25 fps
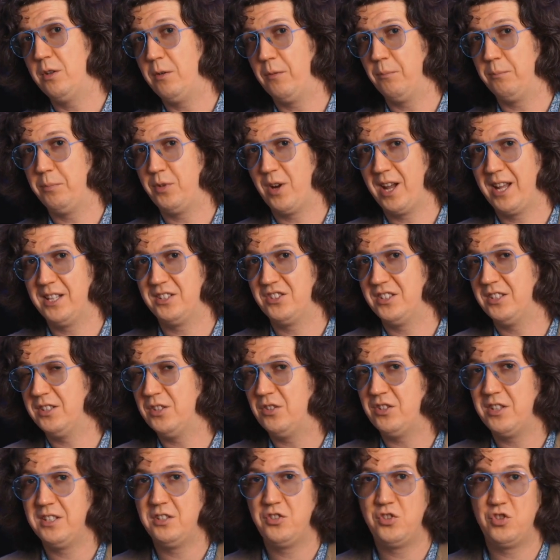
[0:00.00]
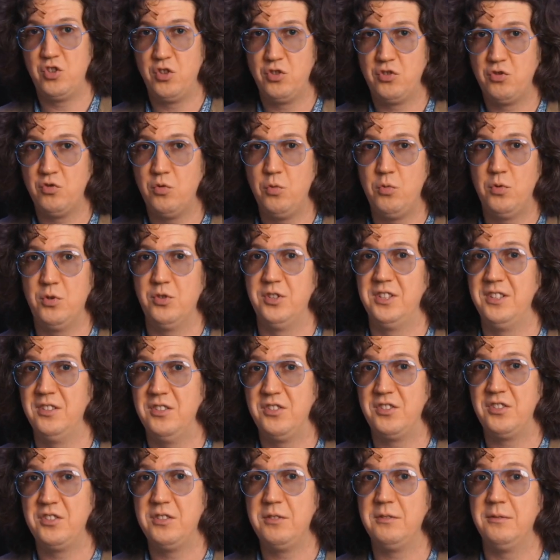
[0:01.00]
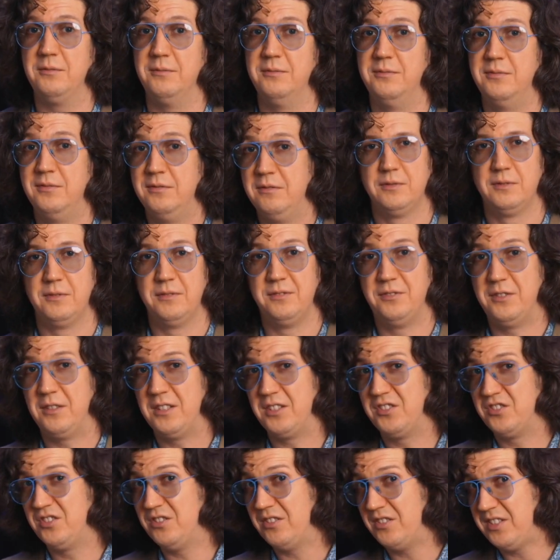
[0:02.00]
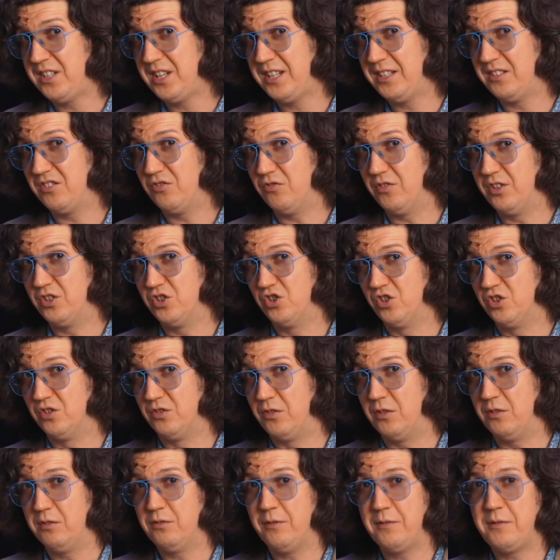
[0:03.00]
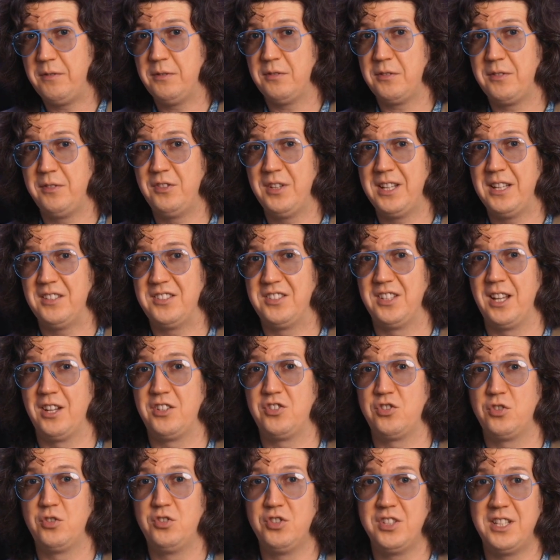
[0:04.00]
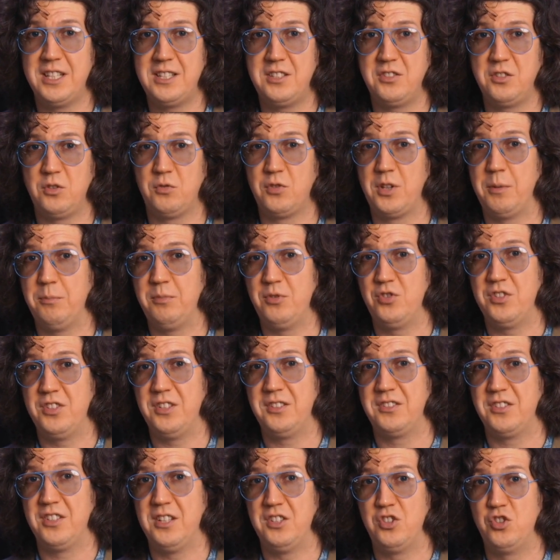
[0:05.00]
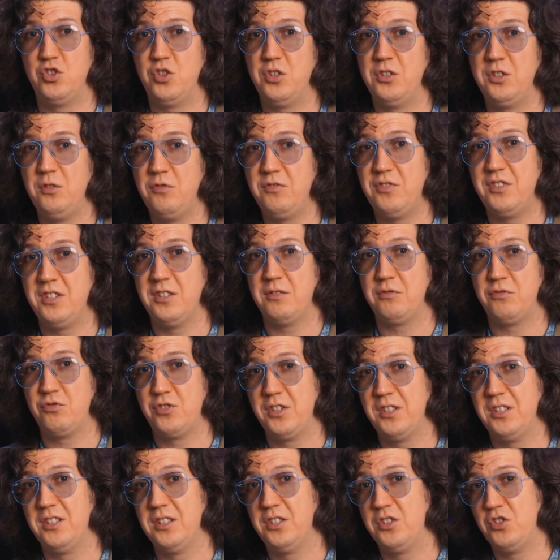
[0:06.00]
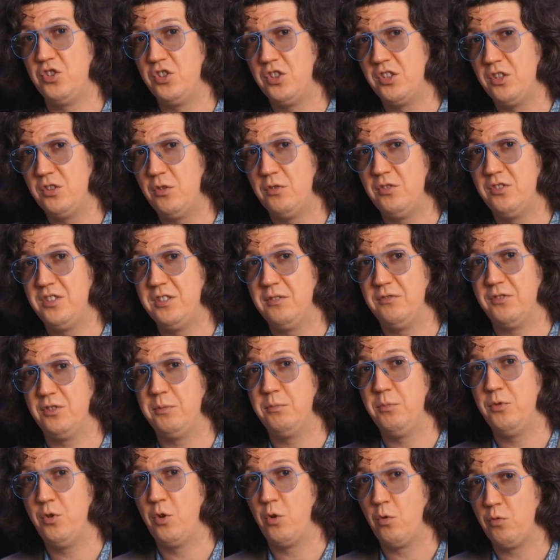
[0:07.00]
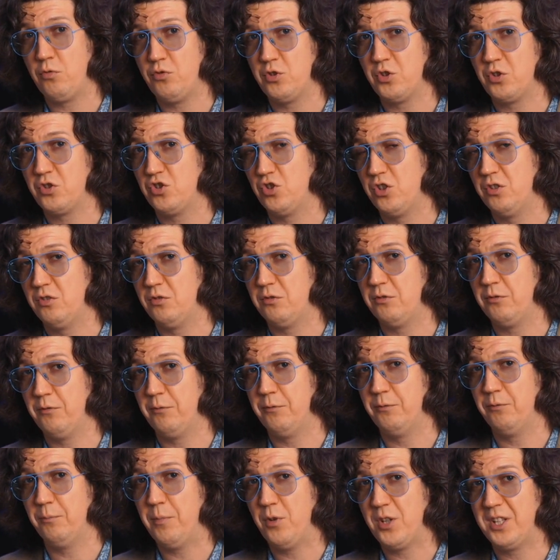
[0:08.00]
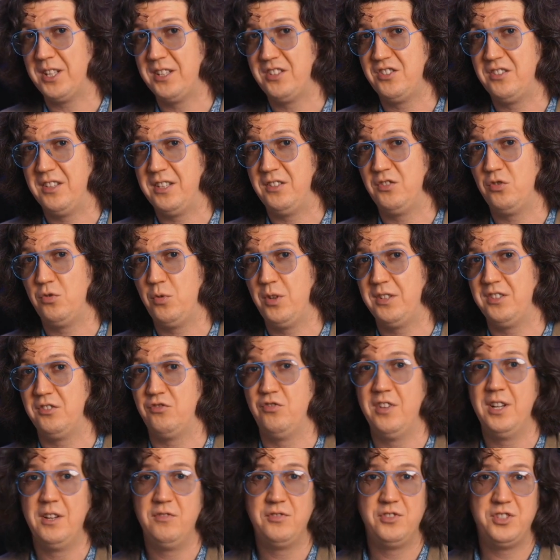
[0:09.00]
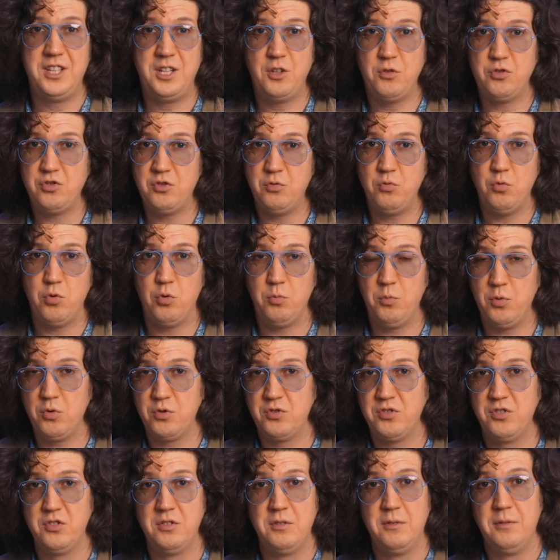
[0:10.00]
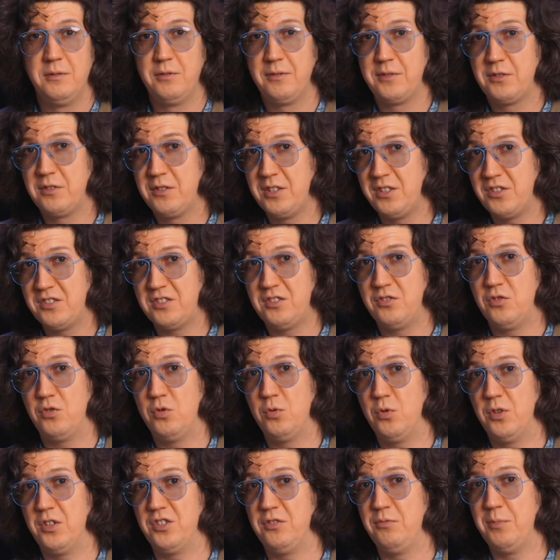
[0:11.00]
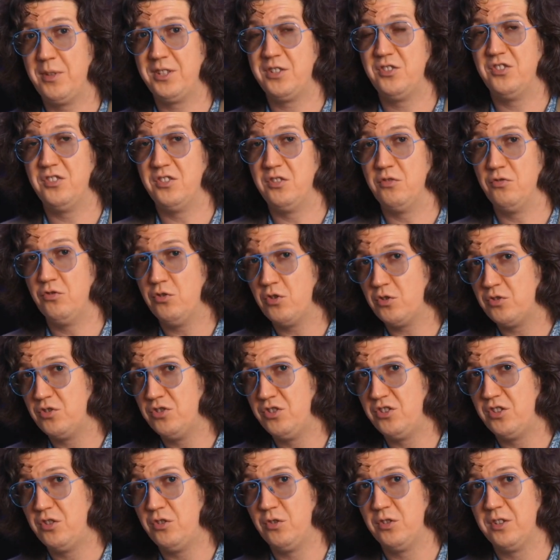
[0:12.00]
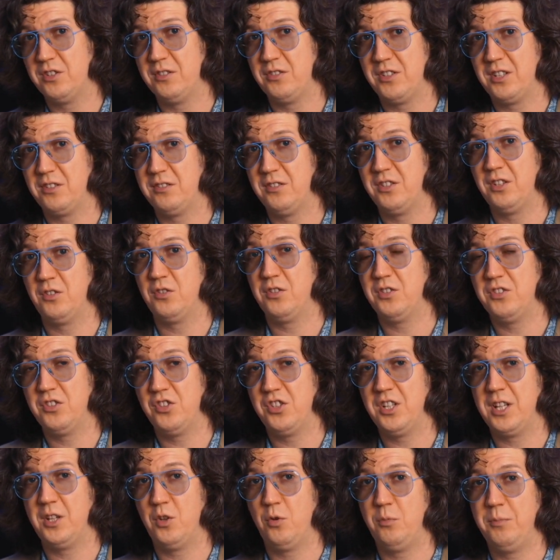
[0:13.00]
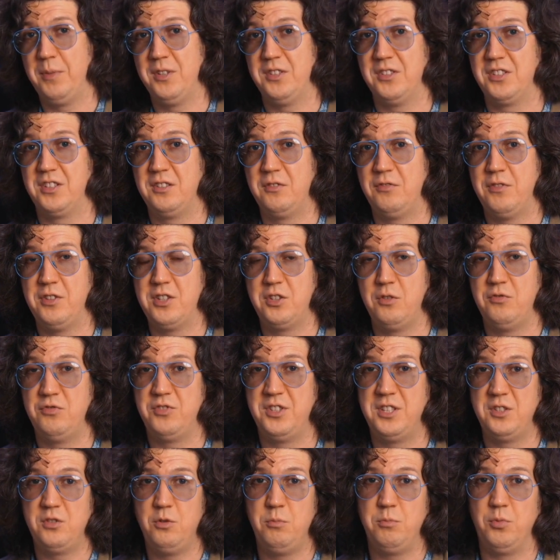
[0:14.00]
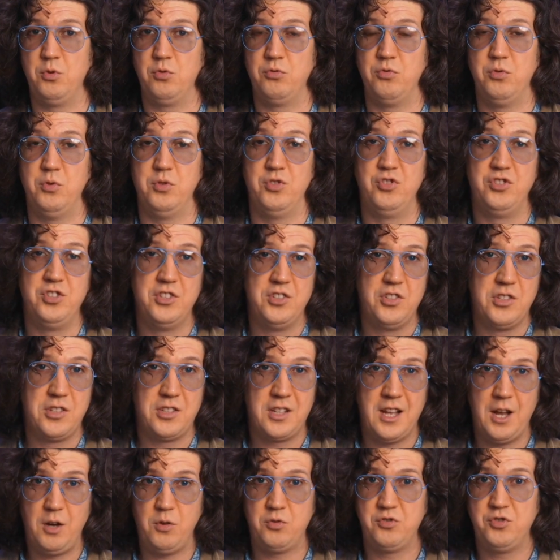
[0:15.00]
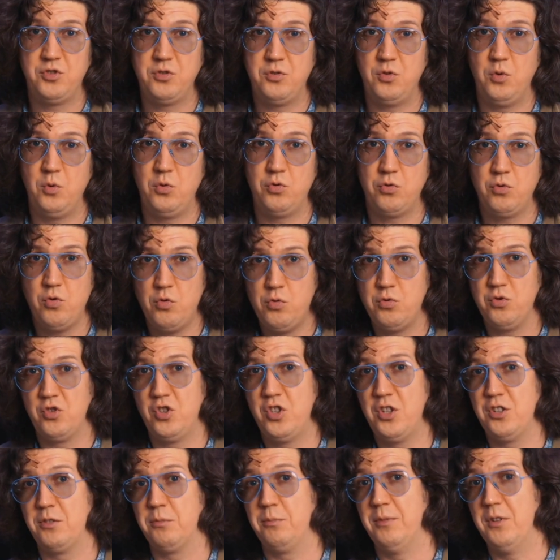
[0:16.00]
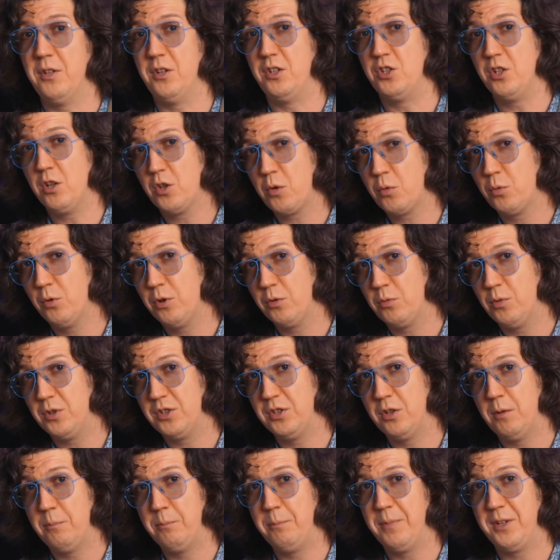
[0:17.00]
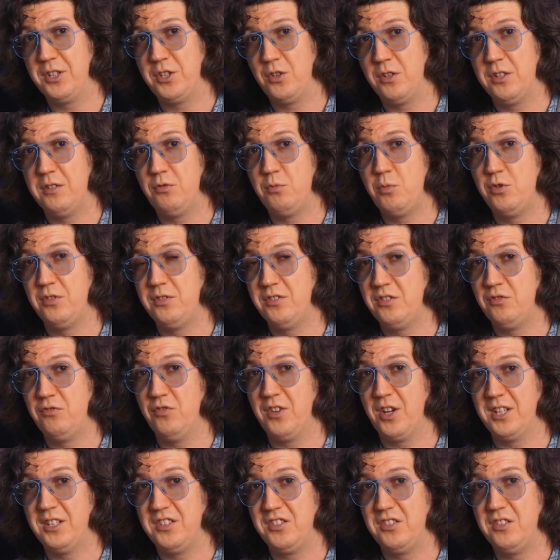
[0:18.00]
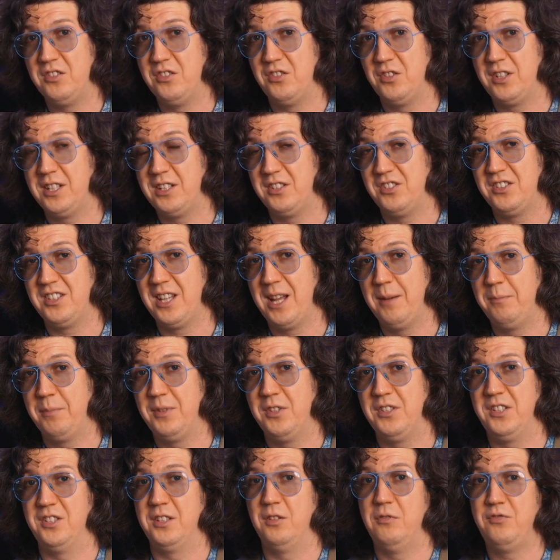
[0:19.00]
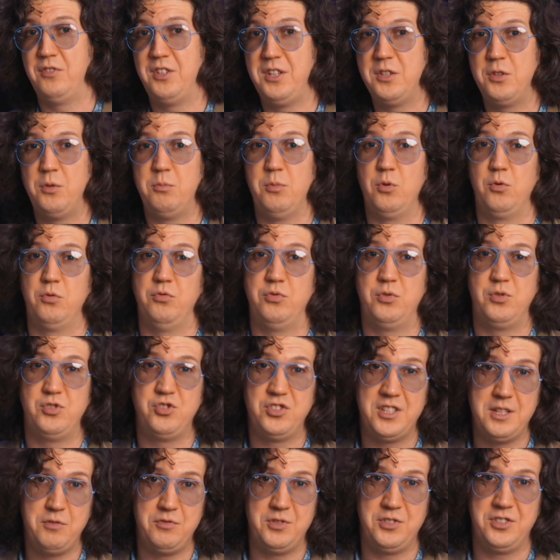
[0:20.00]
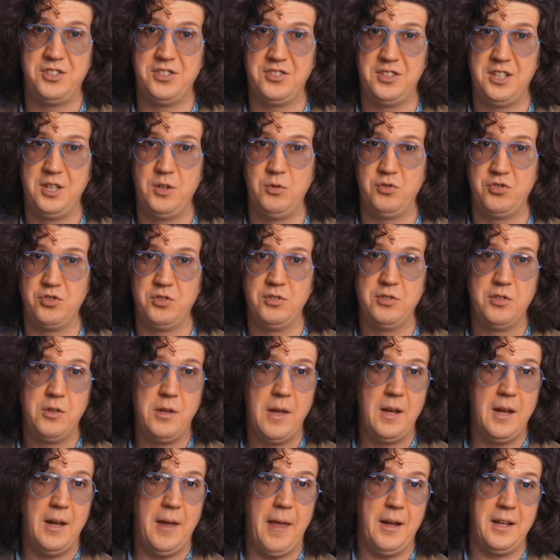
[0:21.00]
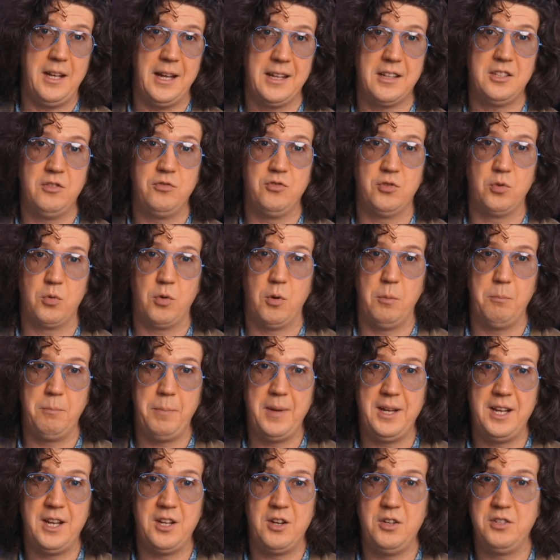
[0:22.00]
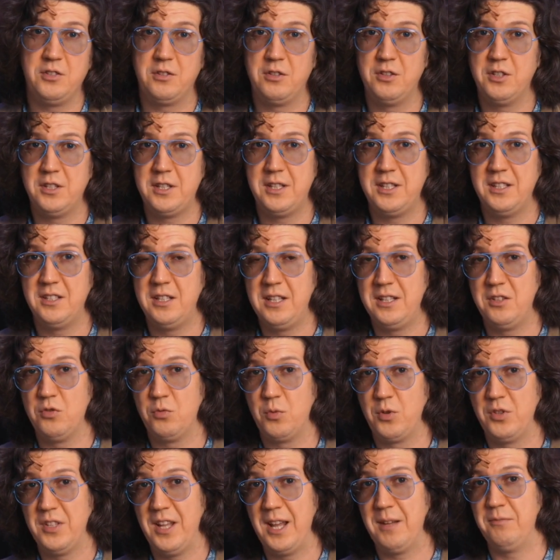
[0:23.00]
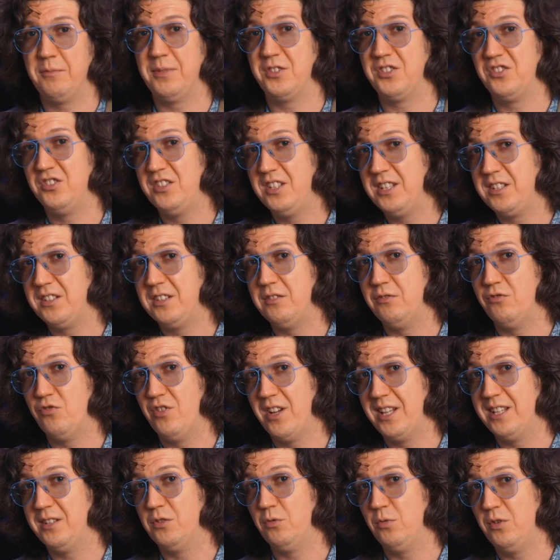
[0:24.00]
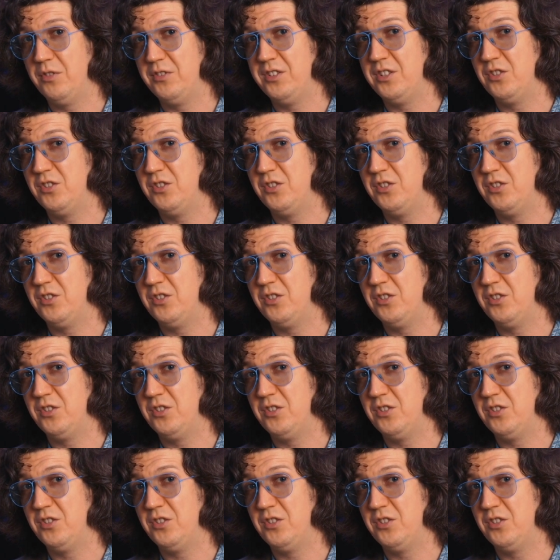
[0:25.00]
practically in just 2 clicks. Is it science fiction? Let's ascertain the representation of the Nvidia Shield TV Pro version, priced at 25,000 rubles. Is it too expensive considering that there is Xiaomi TV available for 6,000, or too cheap when we compare it with devices like Zappity available for 70,000? And if you compare, it will not be said in vain with the